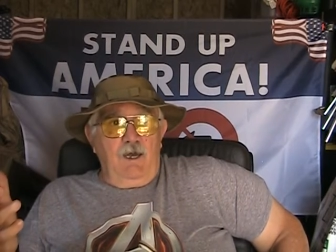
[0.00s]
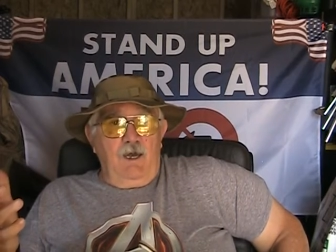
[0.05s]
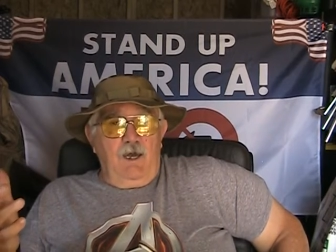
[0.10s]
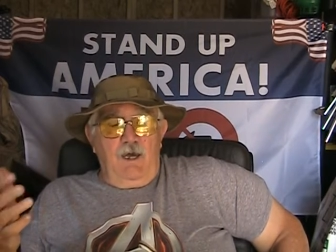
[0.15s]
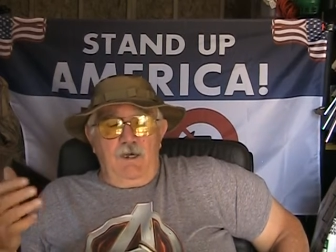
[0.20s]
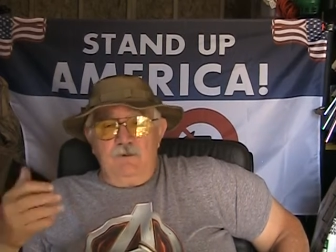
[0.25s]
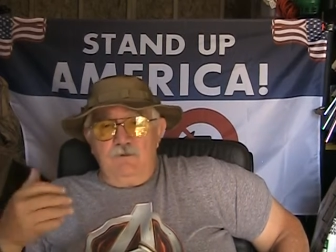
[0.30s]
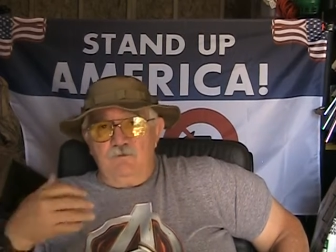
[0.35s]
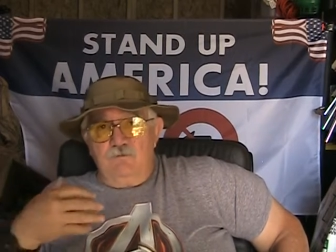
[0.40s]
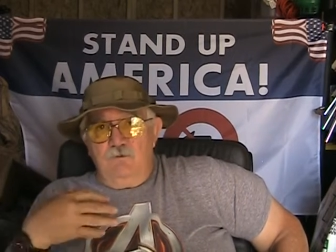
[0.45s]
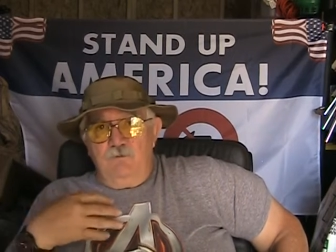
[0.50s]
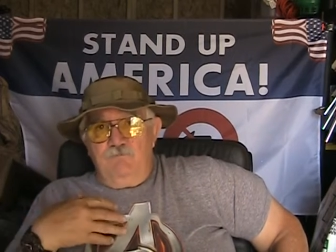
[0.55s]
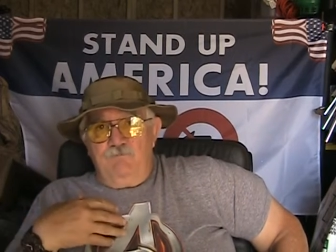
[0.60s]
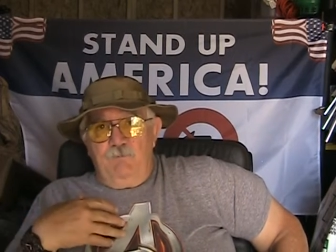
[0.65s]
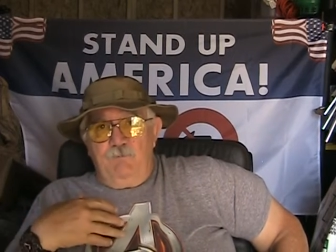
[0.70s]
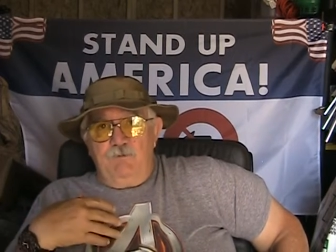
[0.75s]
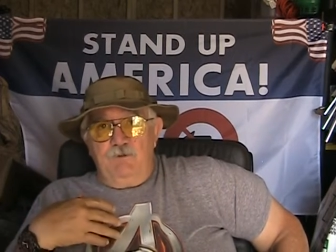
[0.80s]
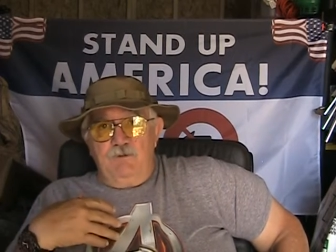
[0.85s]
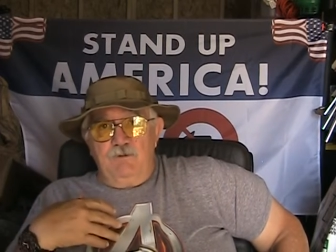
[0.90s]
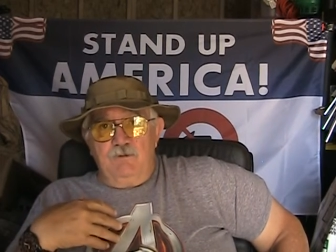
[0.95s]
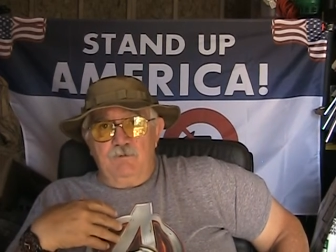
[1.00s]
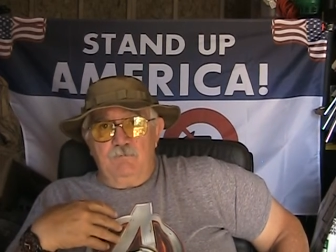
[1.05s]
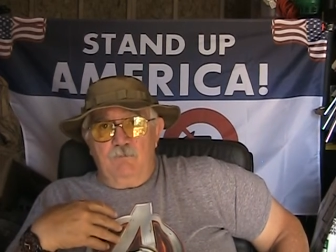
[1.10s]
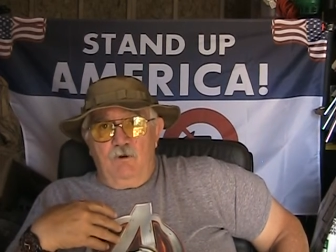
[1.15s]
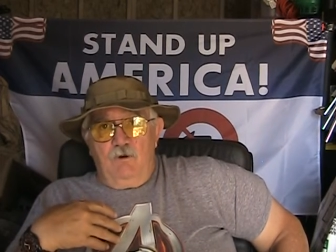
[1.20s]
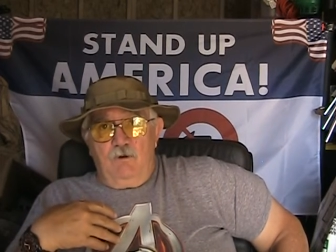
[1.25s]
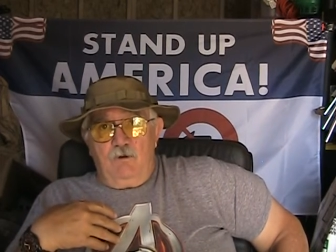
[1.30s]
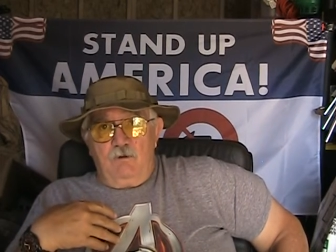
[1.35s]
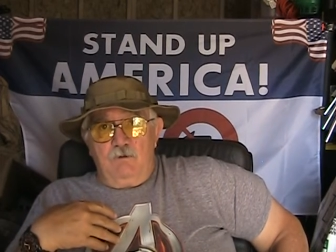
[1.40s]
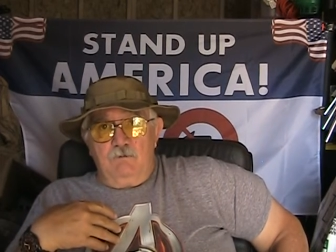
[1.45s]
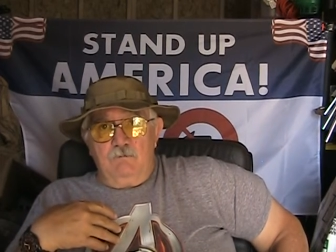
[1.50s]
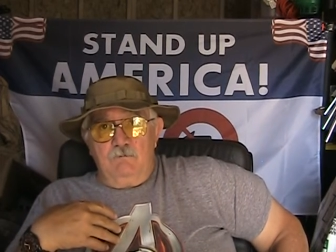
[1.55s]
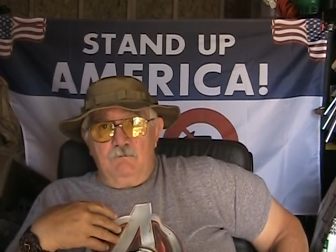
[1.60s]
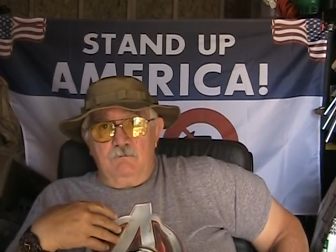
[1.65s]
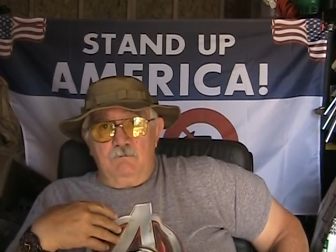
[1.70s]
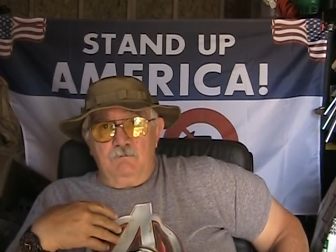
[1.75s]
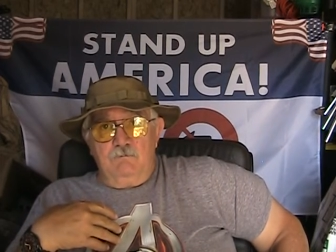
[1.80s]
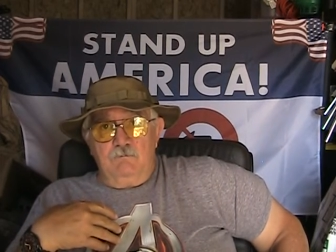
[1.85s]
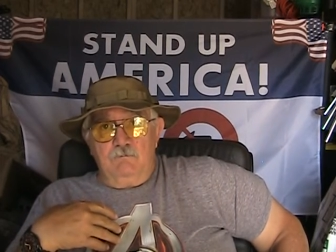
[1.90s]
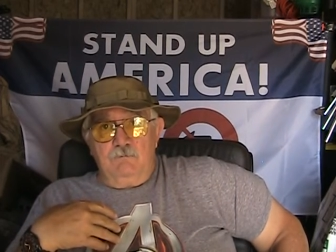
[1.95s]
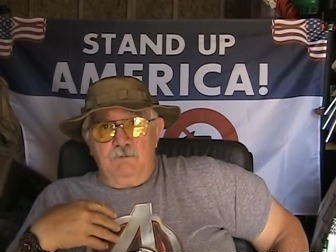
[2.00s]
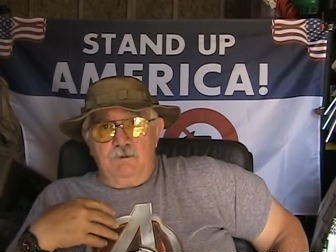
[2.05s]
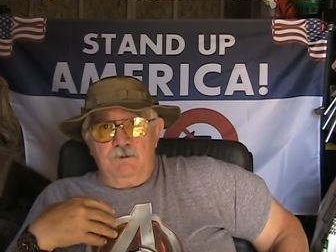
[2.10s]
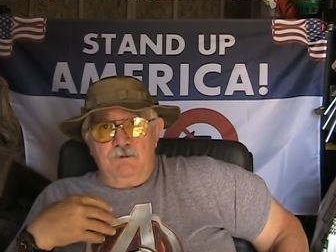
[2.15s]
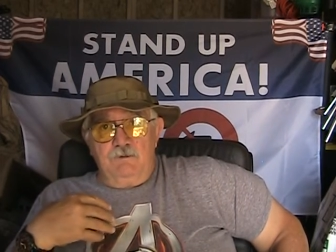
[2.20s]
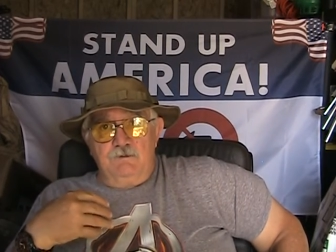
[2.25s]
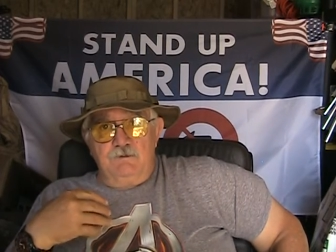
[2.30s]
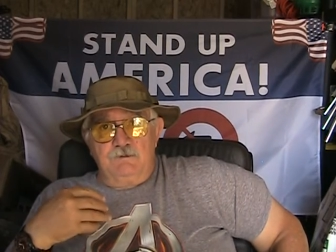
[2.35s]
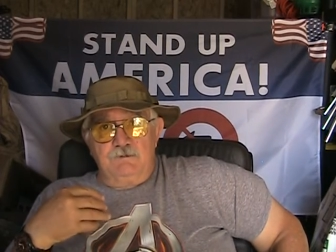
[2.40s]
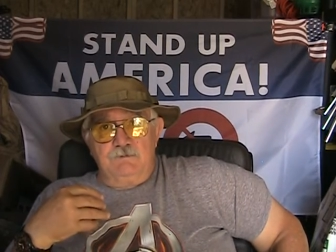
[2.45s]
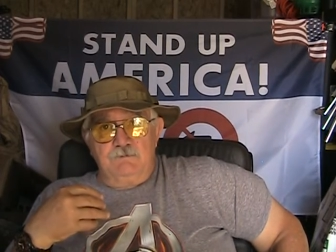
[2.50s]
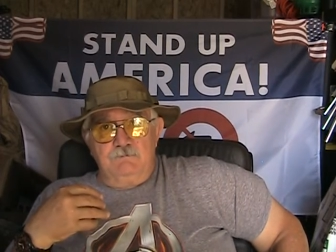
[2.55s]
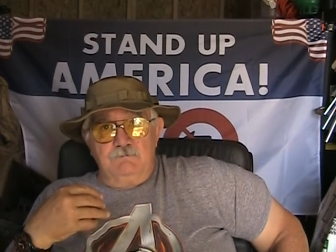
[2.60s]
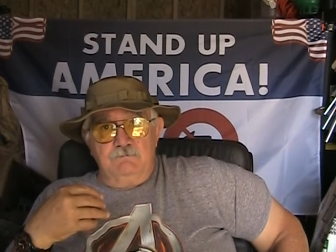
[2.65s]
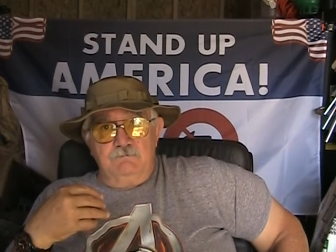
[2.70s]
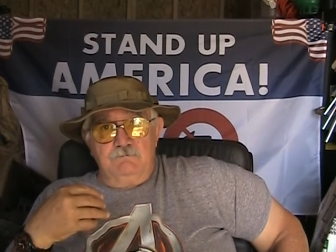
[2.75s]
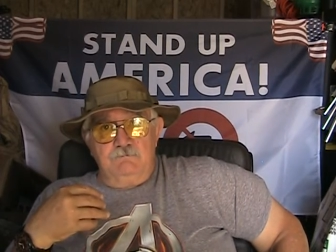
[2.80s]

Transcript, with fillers: I don't know if I'm hitting the mark because